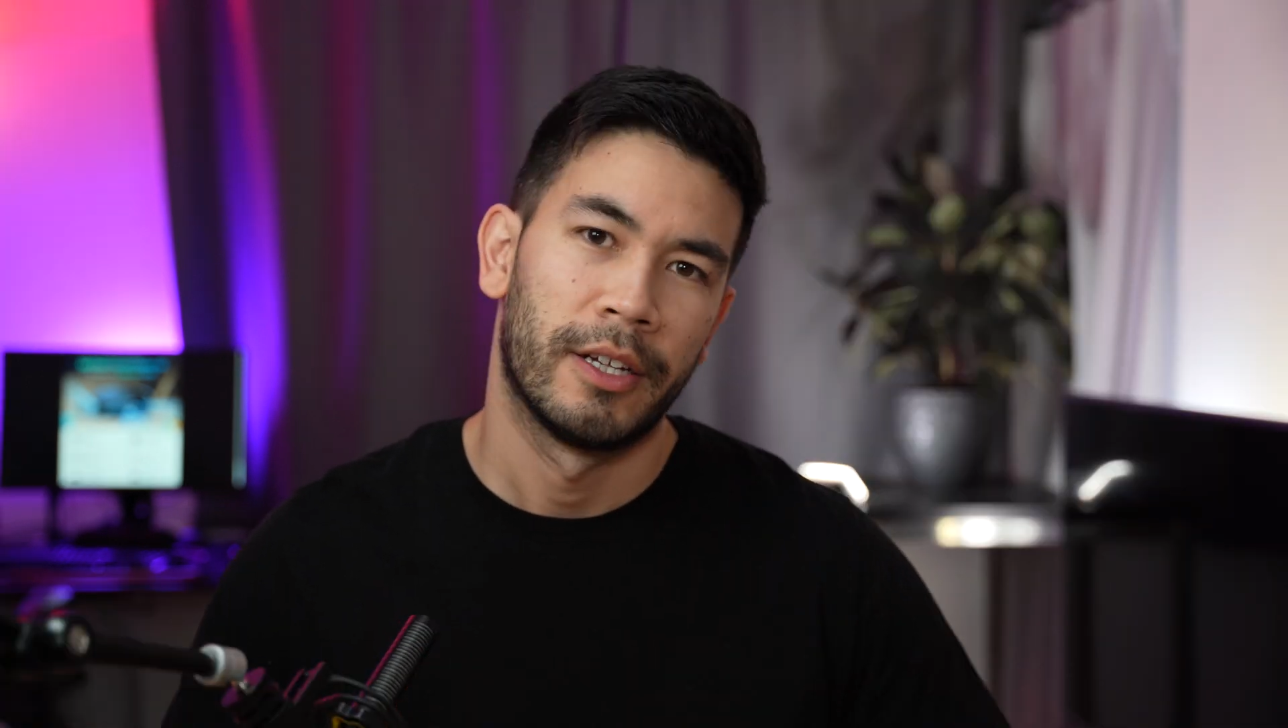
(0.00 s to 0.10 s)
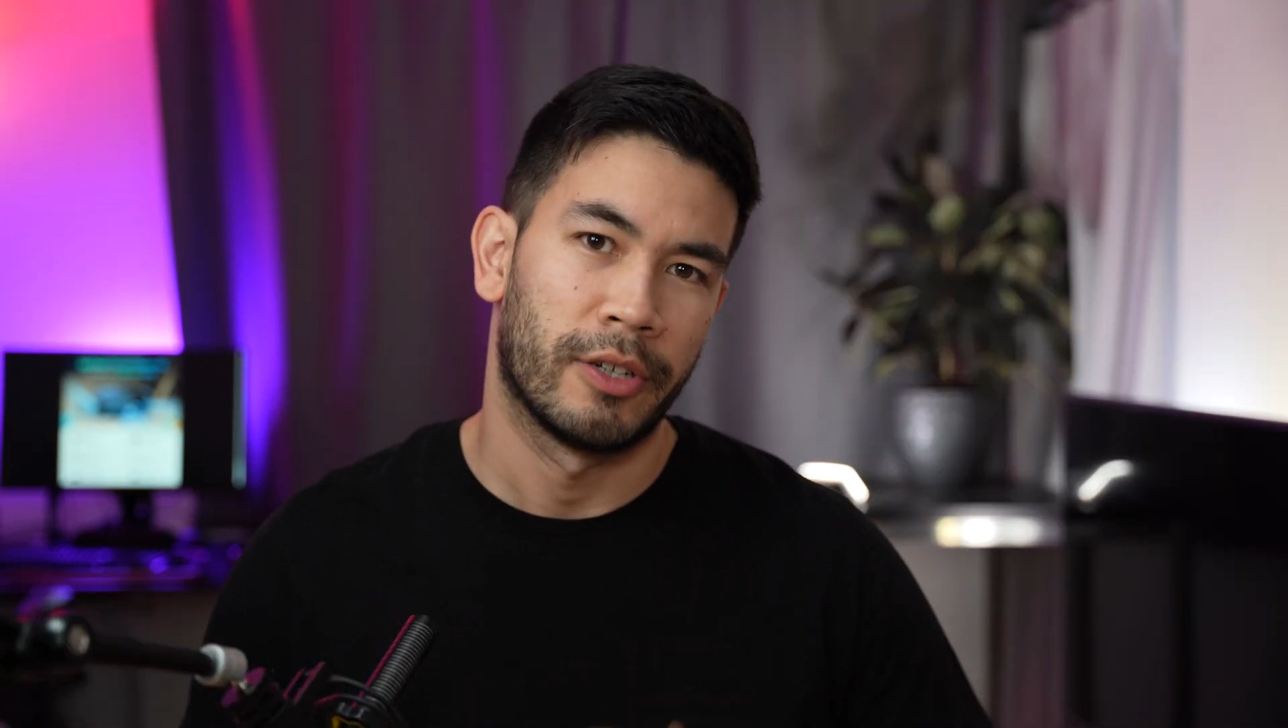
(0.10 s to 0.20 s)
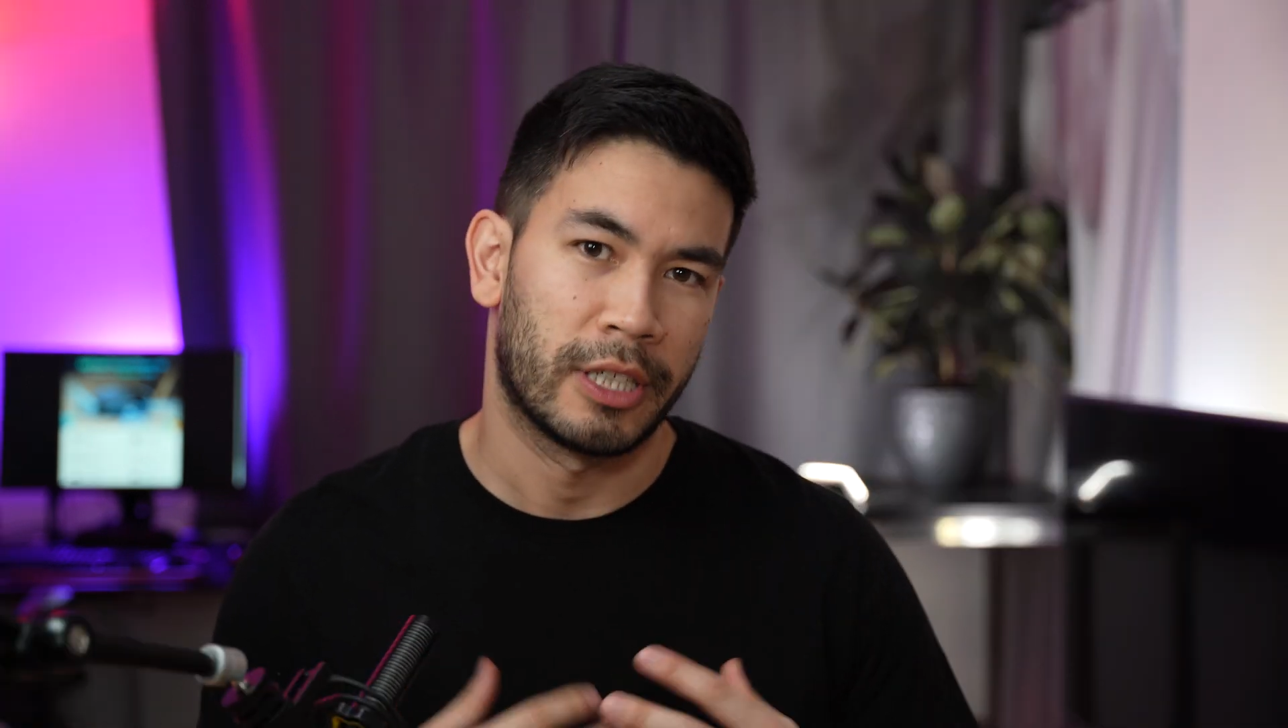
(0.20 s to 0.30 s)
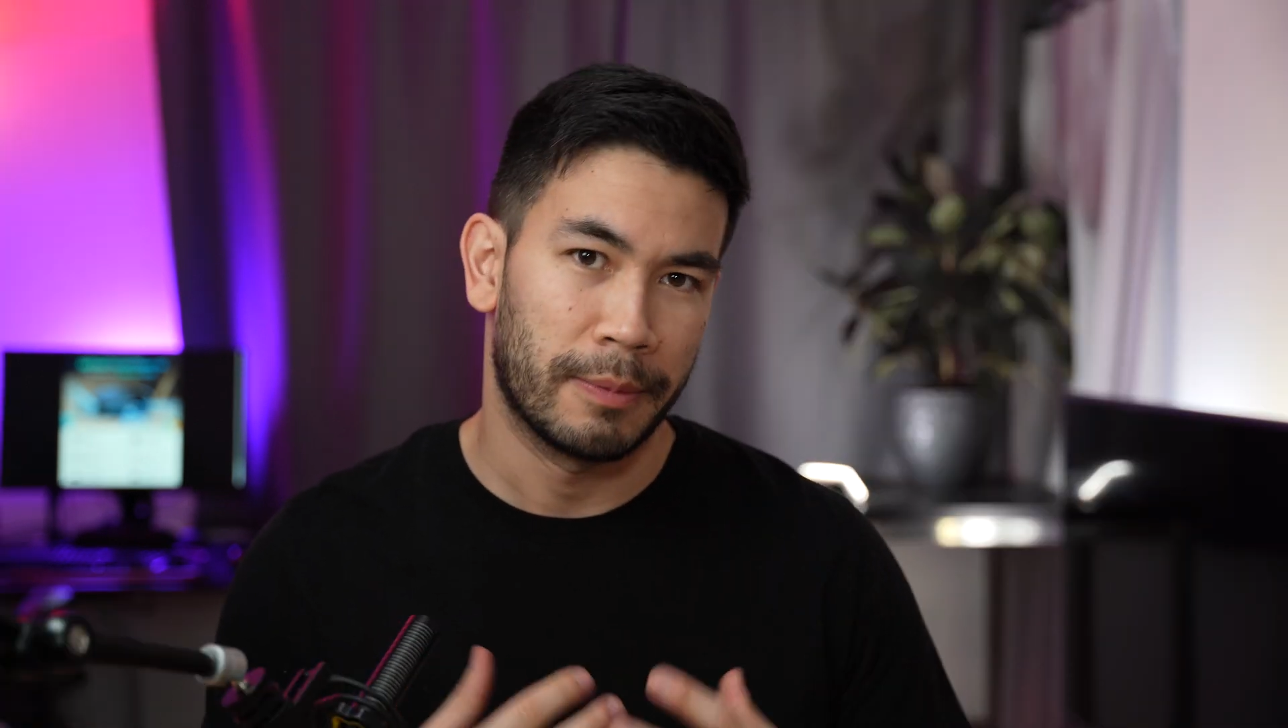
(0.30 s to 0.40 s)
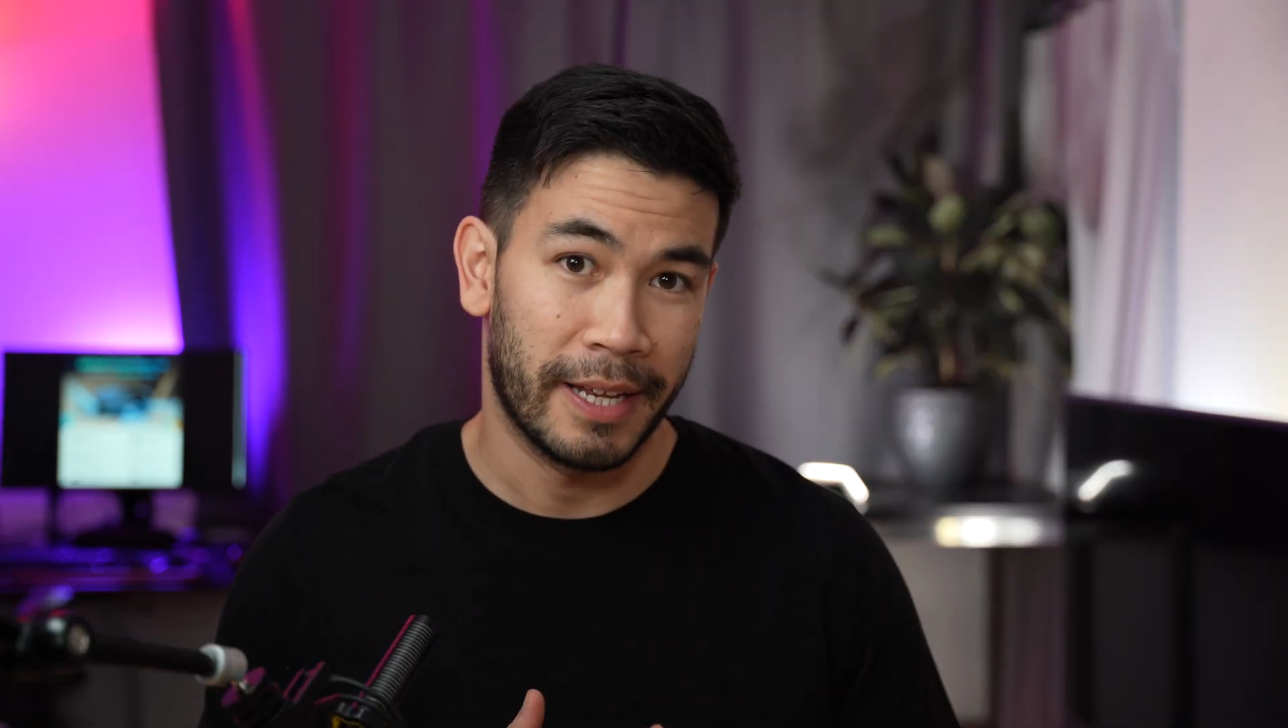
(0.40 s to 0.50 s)

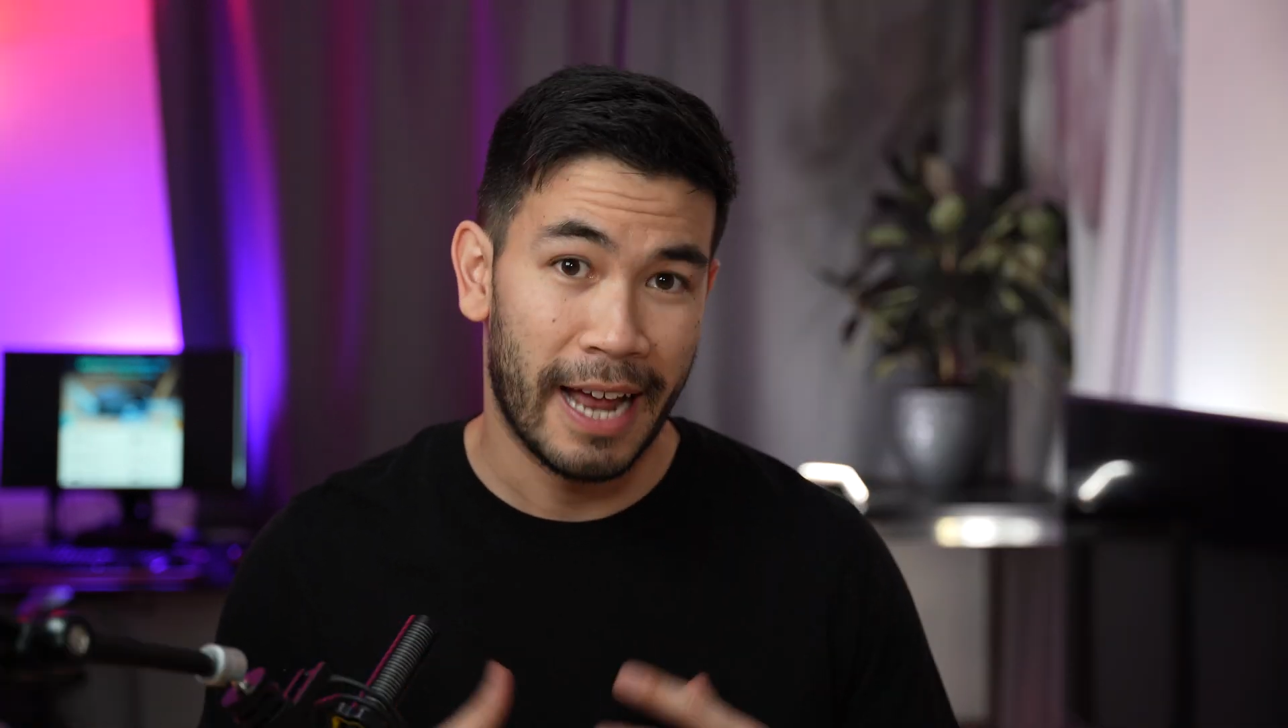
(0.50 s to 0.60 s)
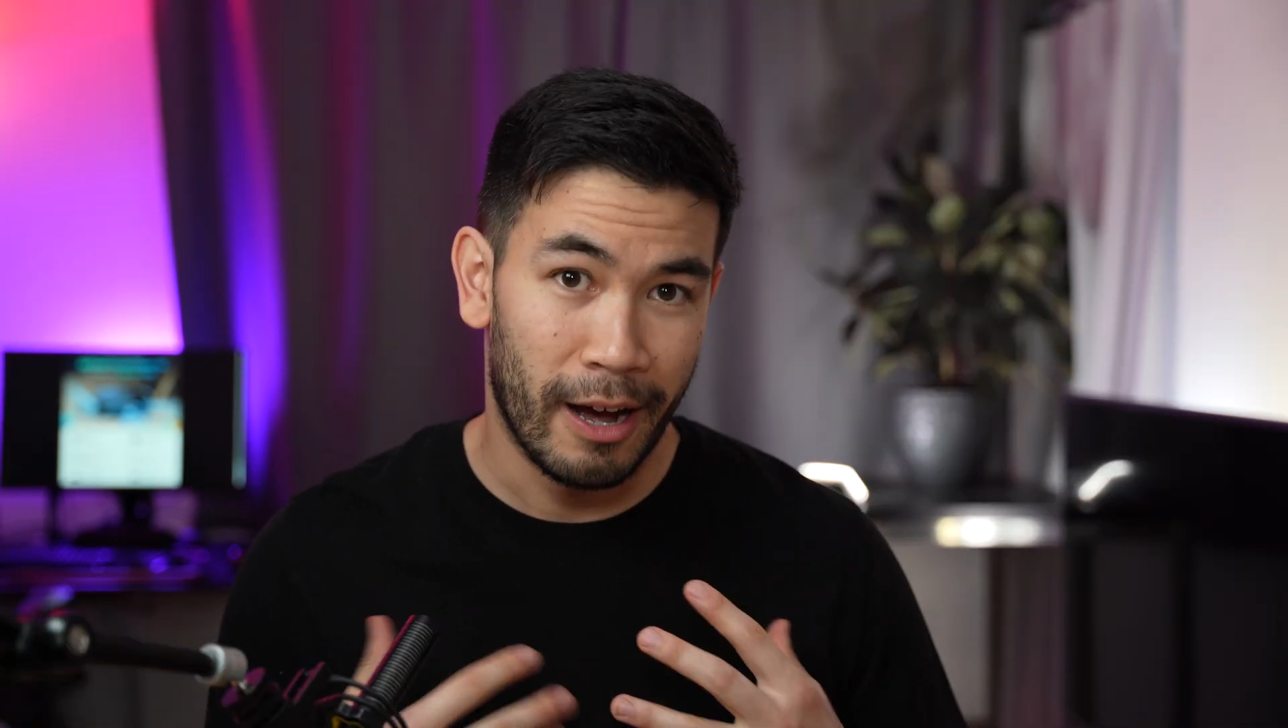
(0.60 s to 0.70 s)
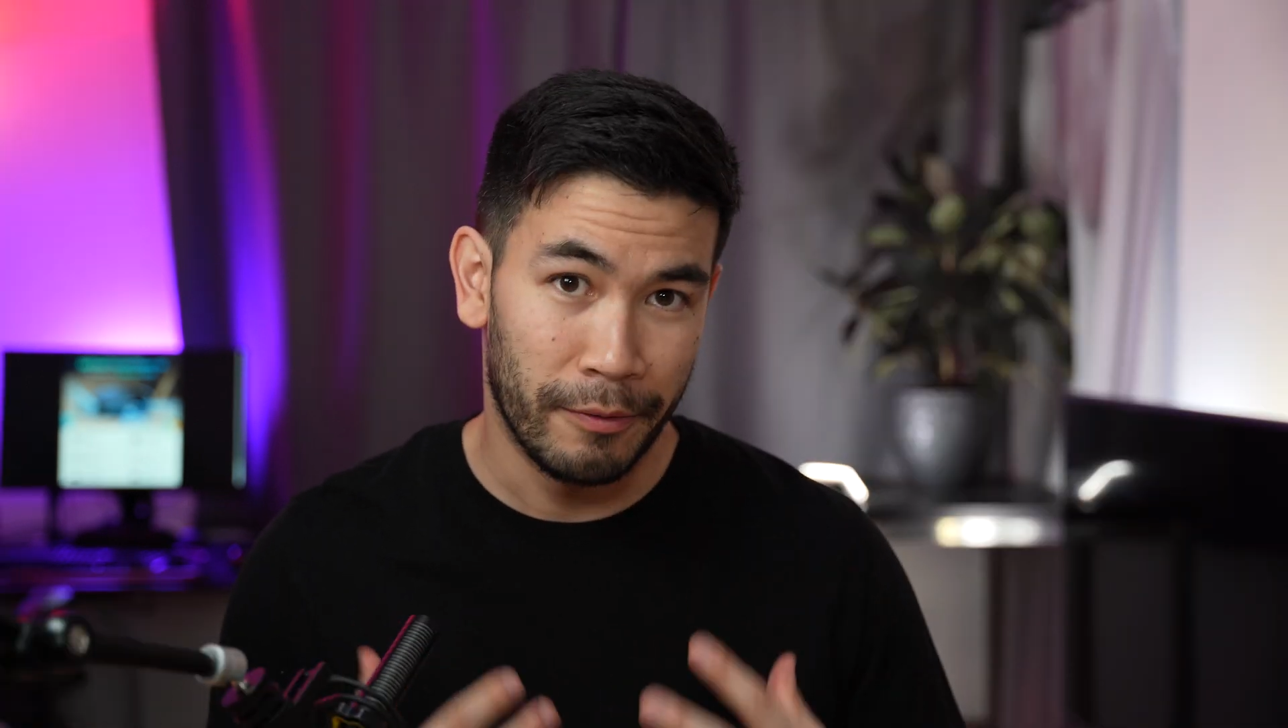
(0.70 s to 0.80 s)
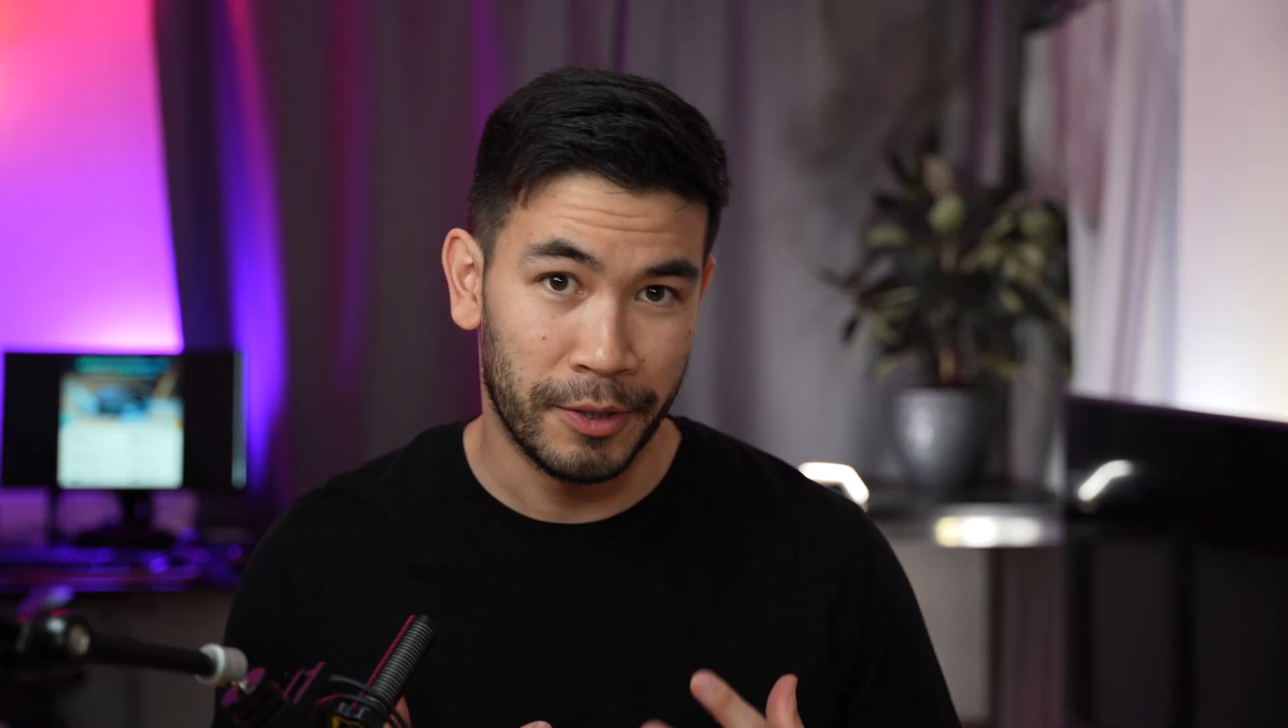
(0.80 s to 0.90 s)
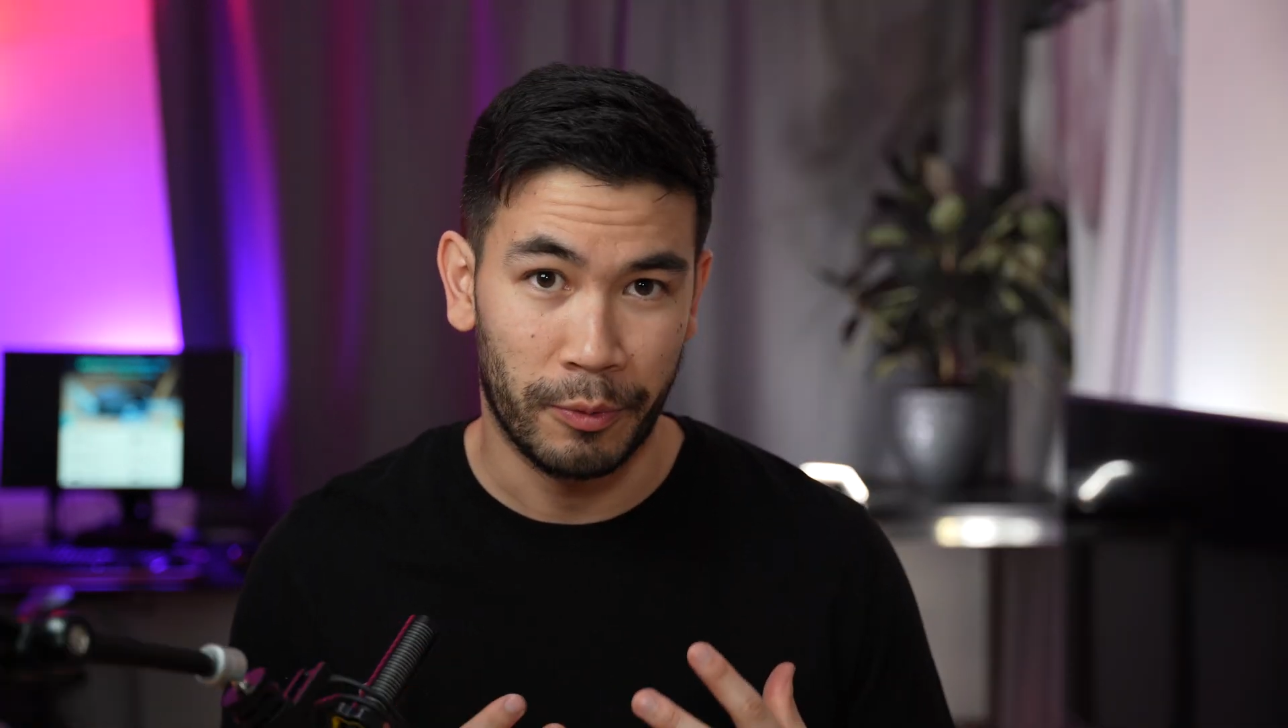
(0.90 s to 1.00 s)
to explain
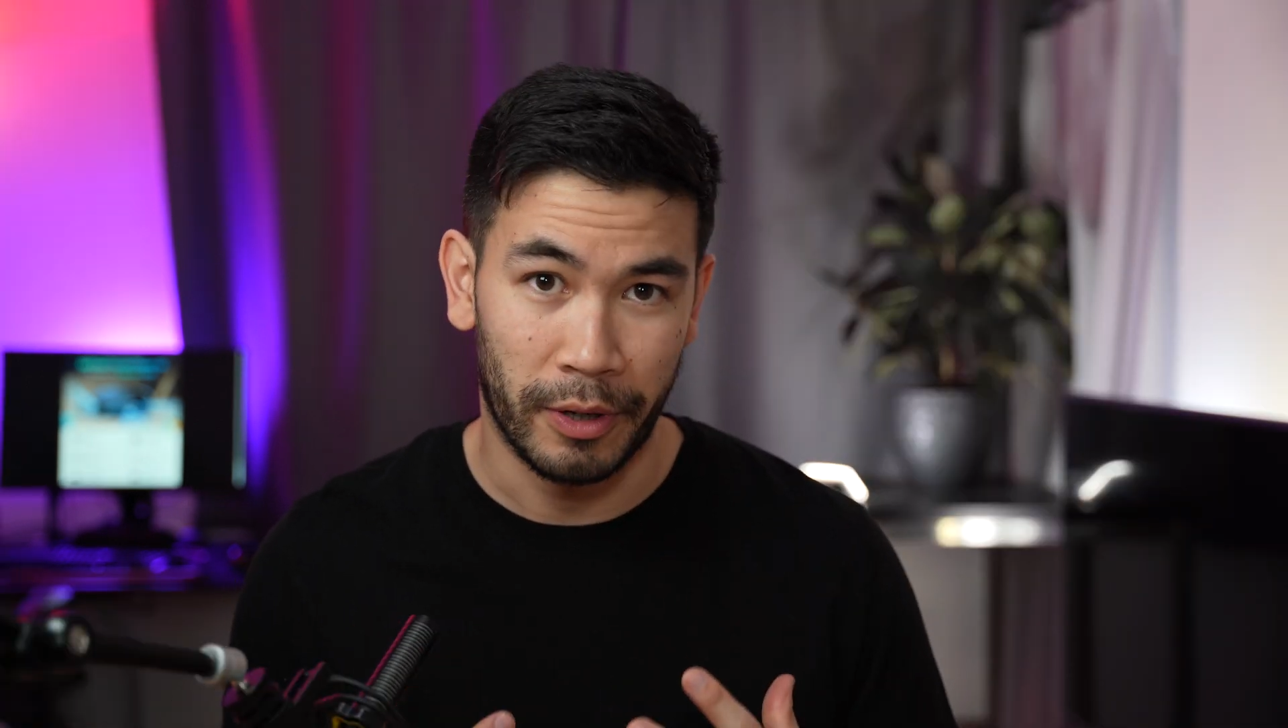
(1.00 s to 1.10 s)
how this